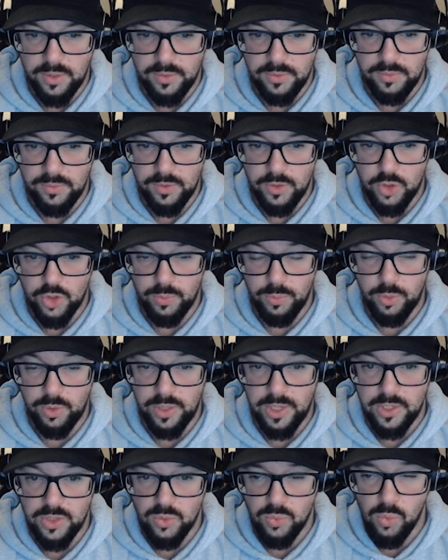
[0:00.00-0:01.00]
distributed
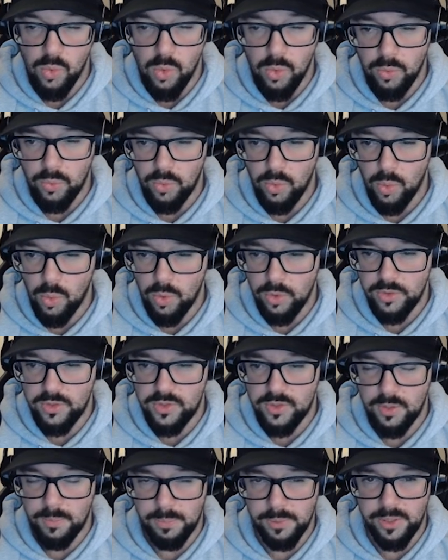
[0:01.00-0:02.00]
as rewards
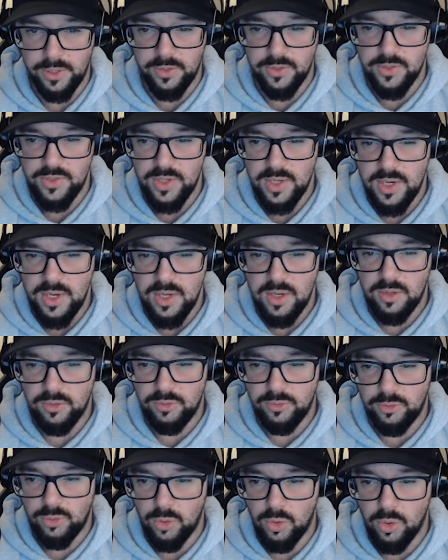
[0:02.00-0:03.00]
to players
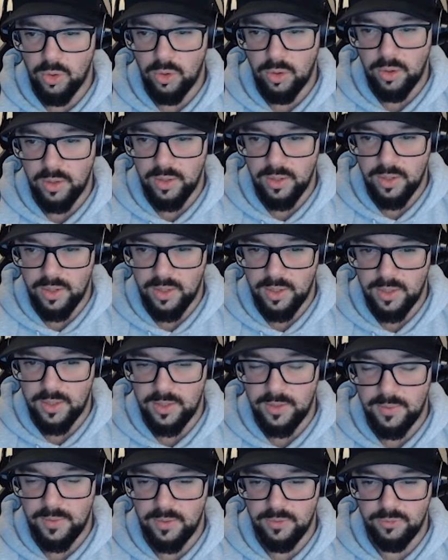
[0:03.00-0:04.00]
for
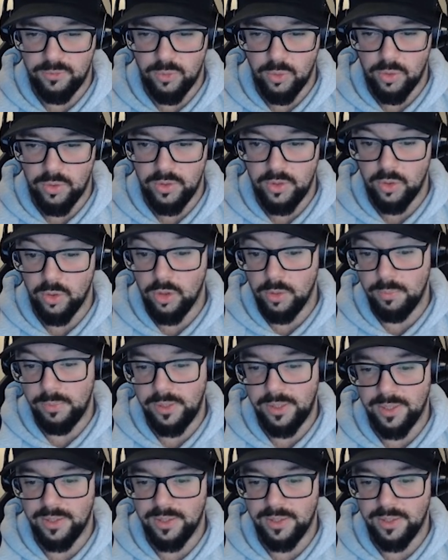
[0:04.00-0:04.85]
completing